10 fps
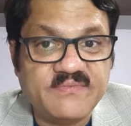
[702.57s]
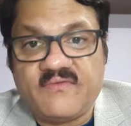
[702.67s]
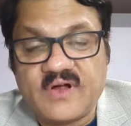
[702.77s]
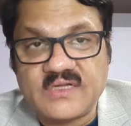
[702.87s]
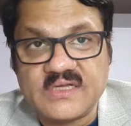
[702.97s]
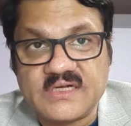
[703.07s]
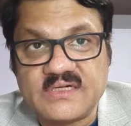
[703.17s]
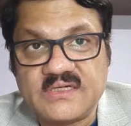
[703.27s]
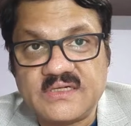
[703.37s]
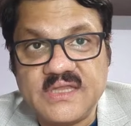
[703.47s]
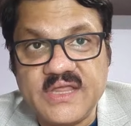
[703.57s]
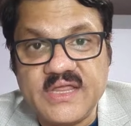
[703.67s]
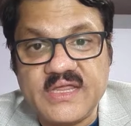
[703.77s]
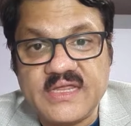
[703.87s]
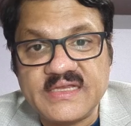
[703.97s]
Further,
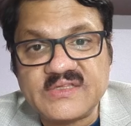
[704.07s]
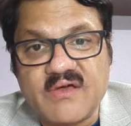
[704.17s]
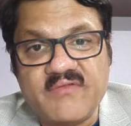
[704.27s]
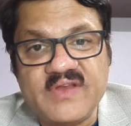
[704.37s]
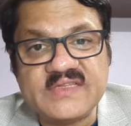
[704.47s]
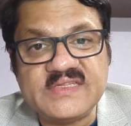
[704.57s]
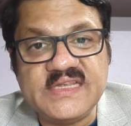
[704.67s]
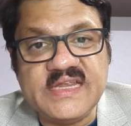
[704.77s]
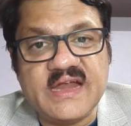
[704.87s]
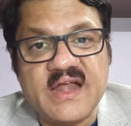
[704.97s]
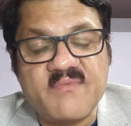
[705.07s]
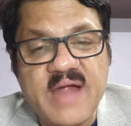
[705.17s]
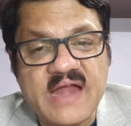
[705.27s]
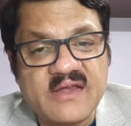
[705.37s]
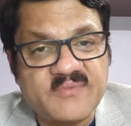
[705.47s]
the Insolvency and
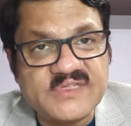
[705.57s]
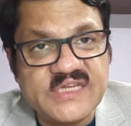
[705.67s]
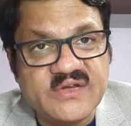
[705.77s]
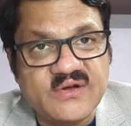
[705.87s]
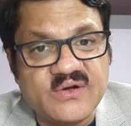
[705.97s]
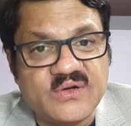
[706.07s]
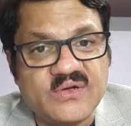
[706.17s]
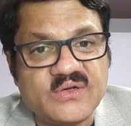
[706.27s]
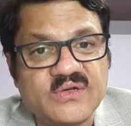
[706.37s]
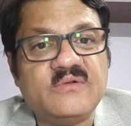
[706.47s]
Bankruptcy Code,